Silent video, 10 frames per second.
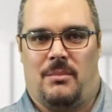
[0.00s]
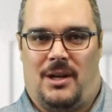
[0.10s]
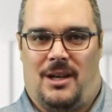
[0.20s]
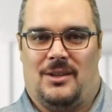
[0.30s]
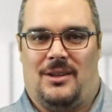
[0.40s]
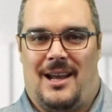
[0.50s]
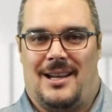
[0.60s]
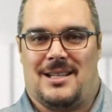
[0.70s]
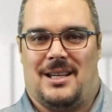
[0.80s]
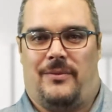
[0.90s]
But
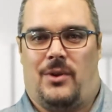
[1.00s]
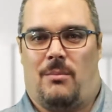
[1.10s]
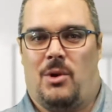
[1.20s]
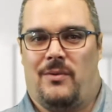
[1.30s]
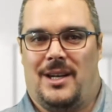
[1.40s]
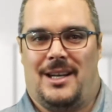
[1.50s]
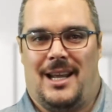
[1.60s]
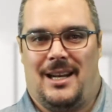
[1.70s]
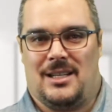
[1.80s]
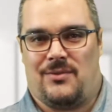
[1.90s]
nonetheless, if your move in
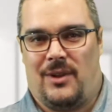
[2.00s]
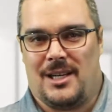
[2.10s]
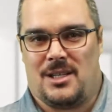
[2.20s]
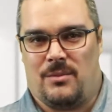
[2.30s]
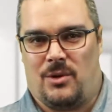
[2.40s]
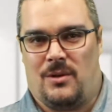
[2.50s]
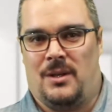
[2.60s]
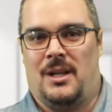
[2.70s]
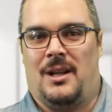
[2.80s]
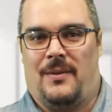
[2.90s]
date is
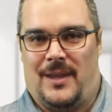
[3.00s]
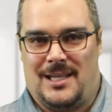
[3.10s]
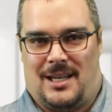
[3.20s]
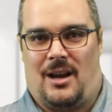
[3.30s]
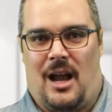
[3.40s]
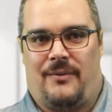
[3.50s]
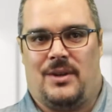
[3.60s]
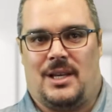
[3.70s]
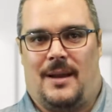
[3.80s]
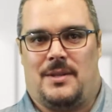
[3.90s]
flexible, this can
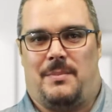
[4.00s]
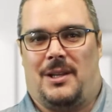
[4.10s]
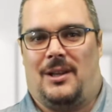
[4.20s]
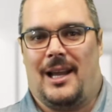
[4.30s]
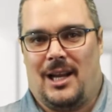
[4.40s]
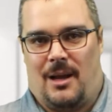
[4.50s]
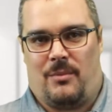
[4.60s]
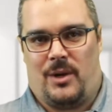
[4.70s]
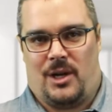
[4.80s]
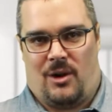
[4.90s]
oftentimes be a leg
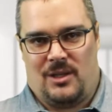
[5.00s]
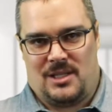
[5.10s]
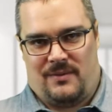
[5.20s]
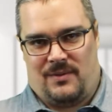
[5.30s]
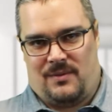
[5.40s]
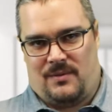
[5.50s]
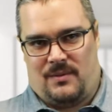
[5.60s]
up regardless of,